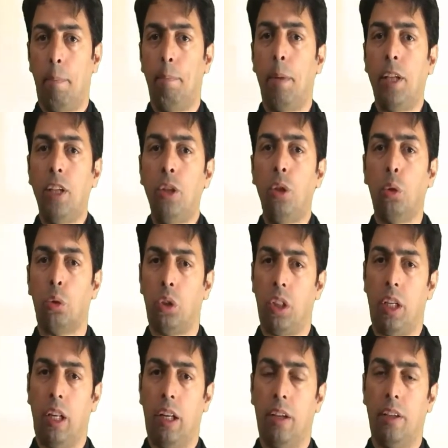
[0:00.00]

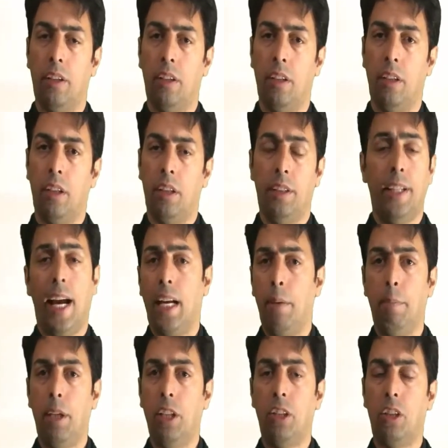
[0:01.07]
meningocele. That
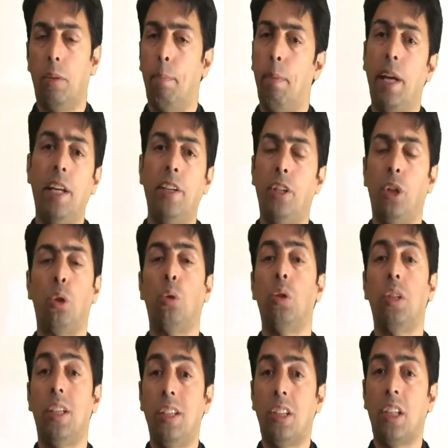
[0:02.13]
means the brain tissue
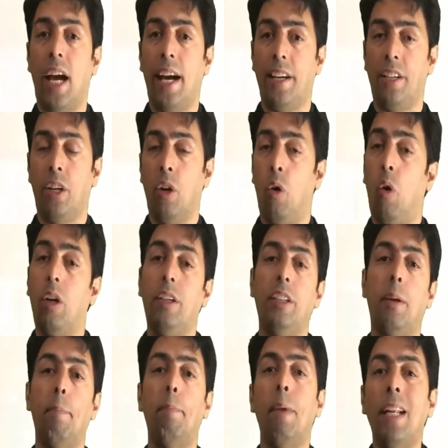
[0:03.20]
is inside, only
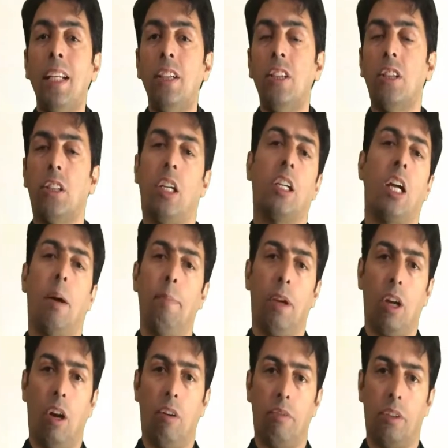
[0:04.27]
the meninges are
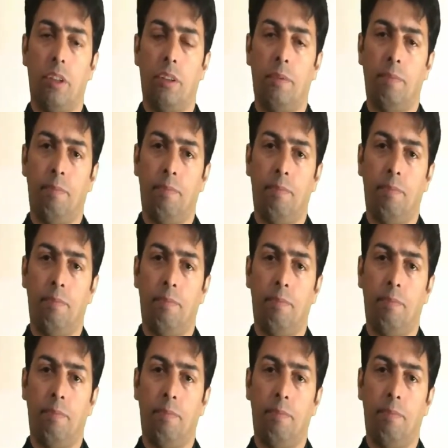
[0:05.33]
coming out.